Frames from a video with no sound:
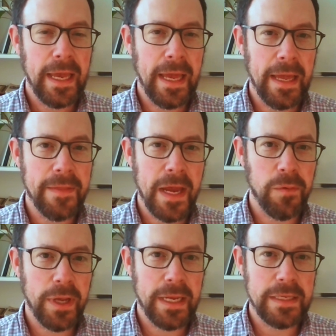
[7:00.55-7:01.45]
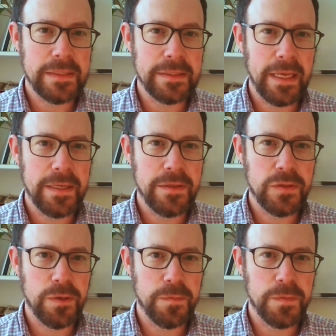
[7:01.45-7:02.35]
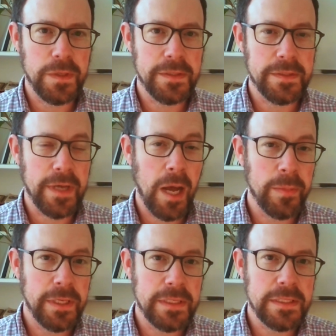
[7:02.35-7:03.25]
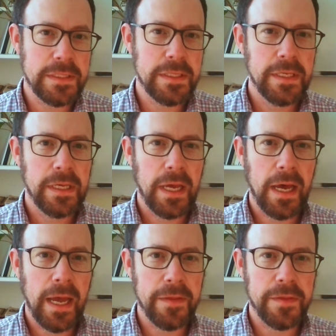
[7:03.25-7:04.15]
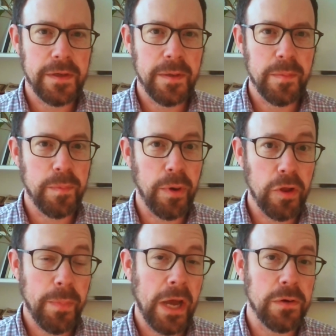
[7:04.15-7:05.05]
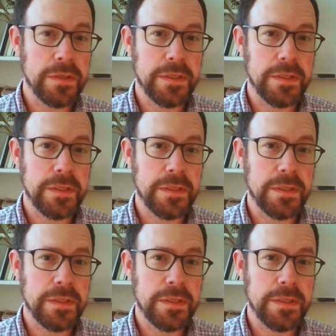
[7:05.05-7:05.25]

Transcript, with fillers: And that right has led to sort of dominance uh, at the bulk power